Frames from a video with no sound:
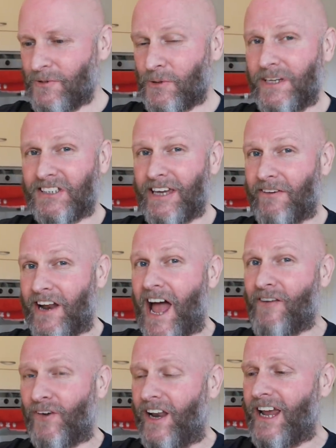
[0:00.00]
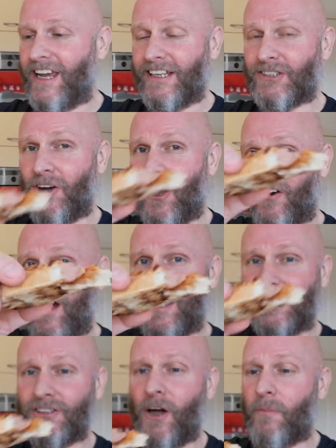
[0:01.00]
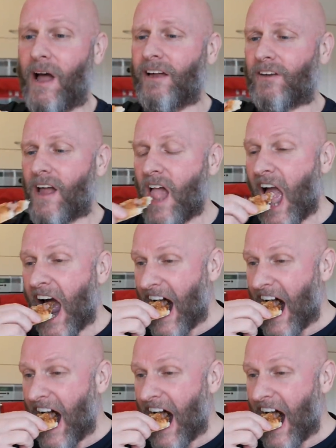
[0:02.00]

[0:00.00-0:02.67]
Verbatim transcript: Between seven and a half and eight, it's all right. It's not bad.